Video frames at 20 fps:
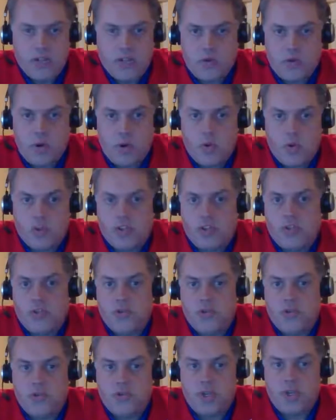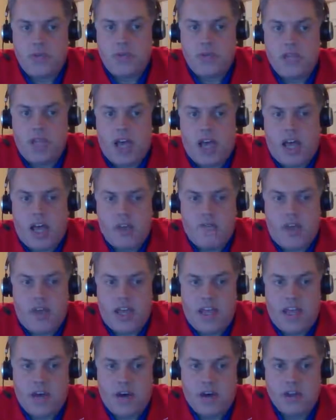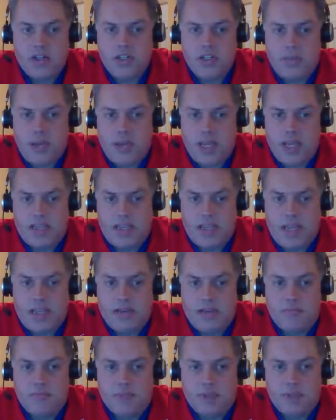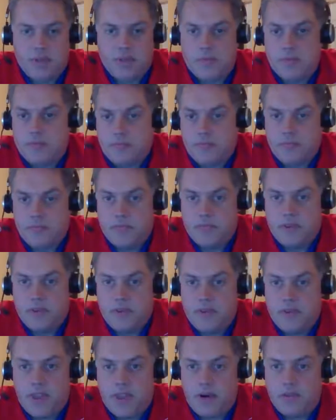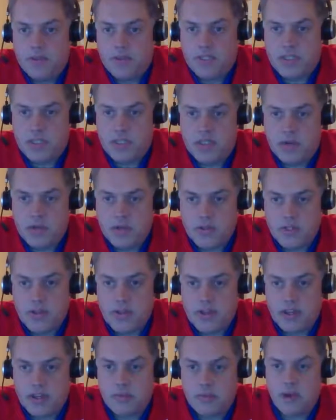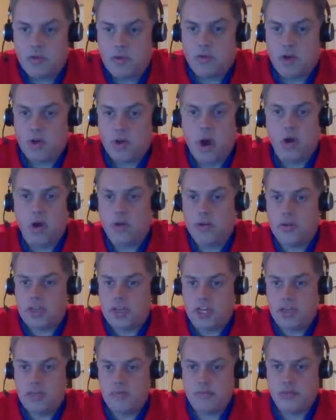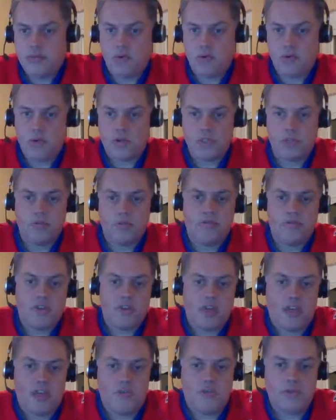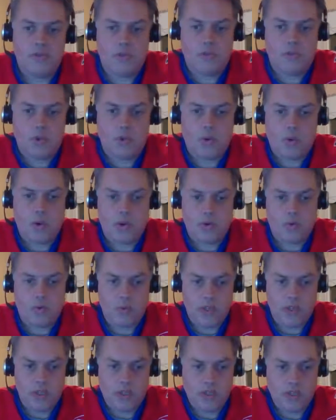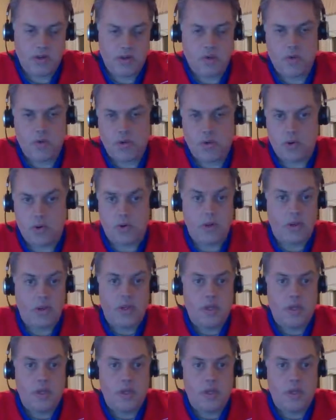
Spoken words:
quote, to stream live and on-demand games. That was it. There was nothing about all the games or some of the games or one a week or